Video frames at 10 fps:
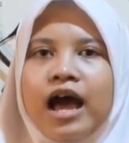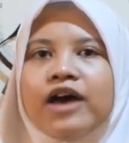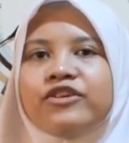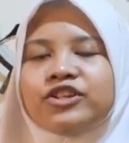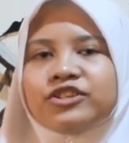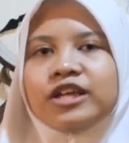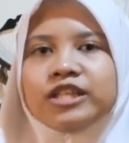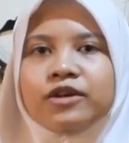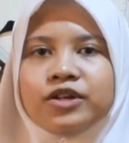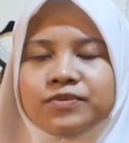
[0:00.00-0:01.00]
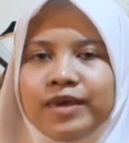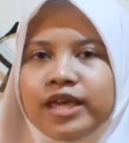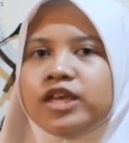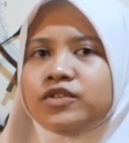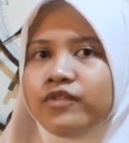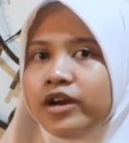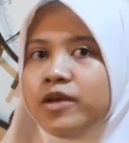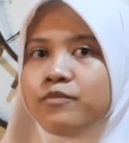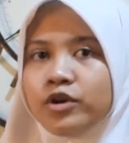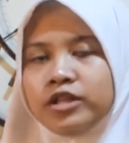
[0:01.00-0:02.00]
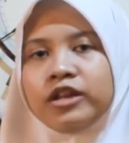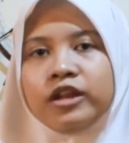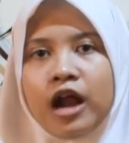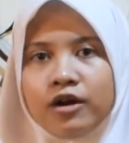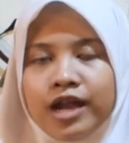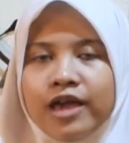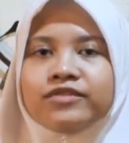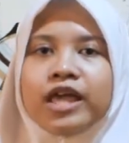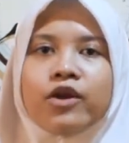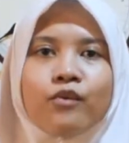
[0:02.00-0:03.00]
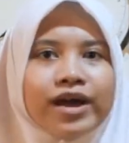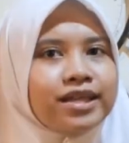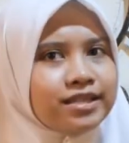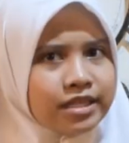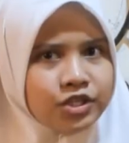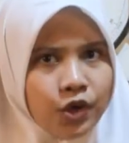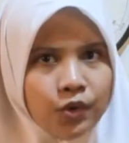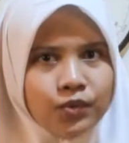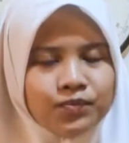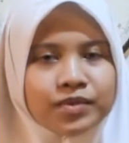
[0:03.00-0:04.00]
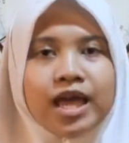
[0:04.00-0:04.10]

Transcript: Others' trust and respect is very important in our lives. And why is that so?